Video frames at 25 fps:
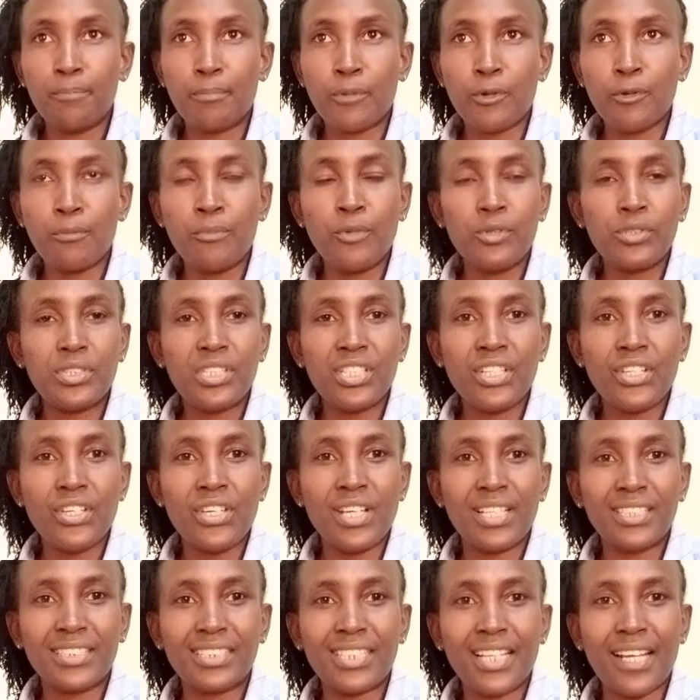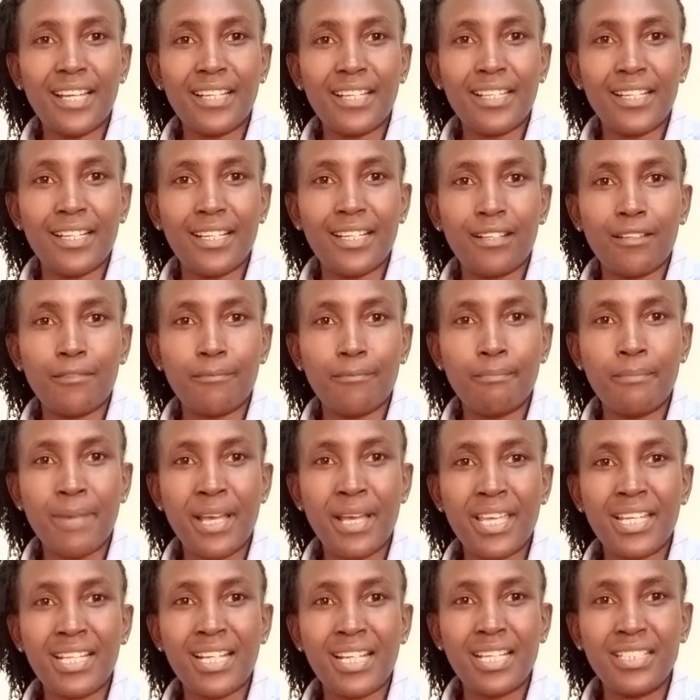promoting your channel
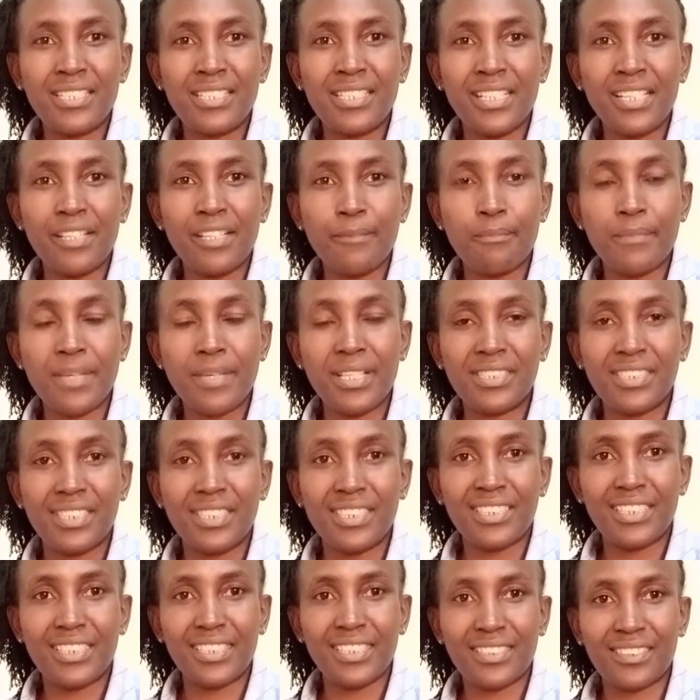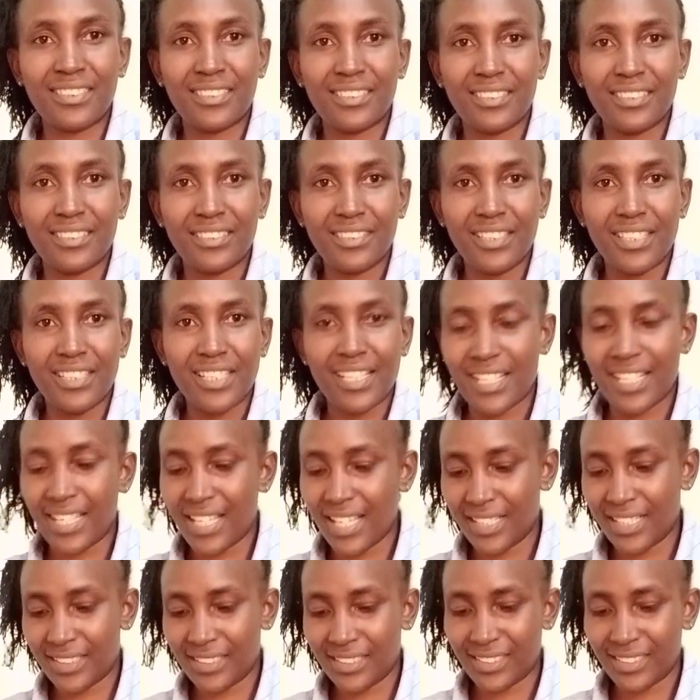by writing messages.
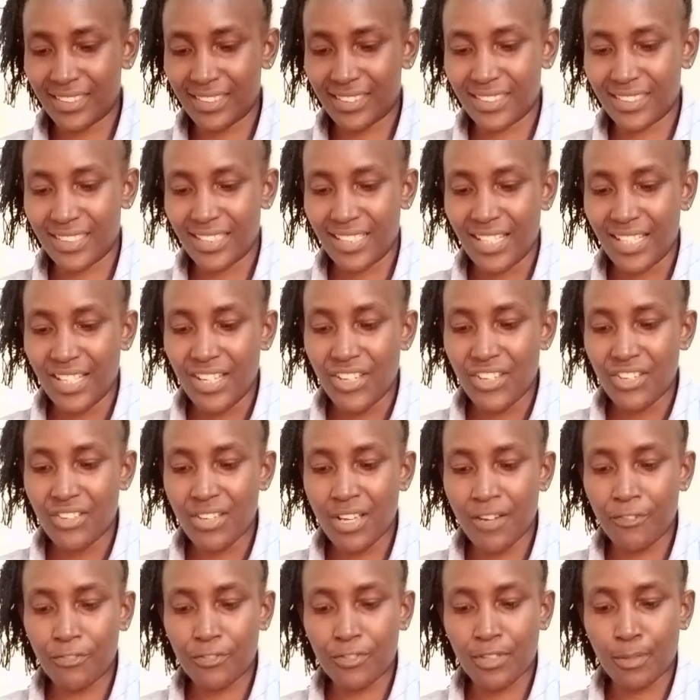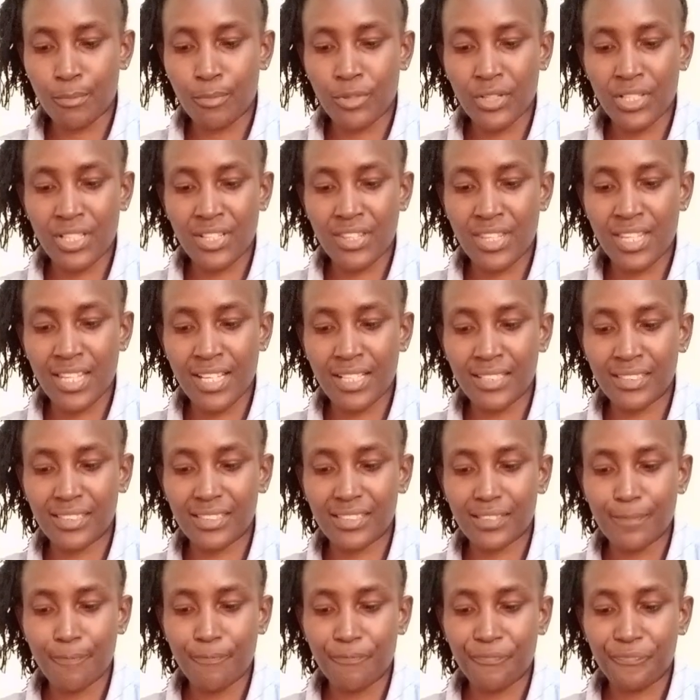Yes, you have to avoid
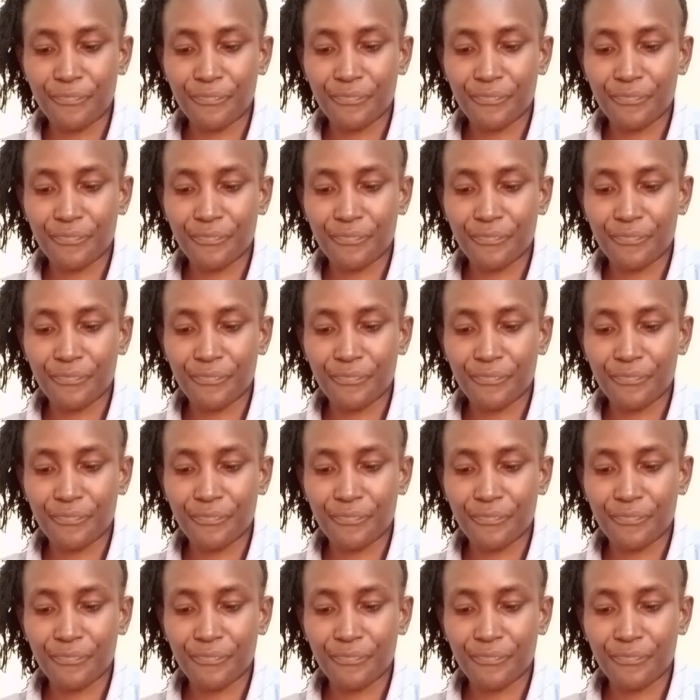this.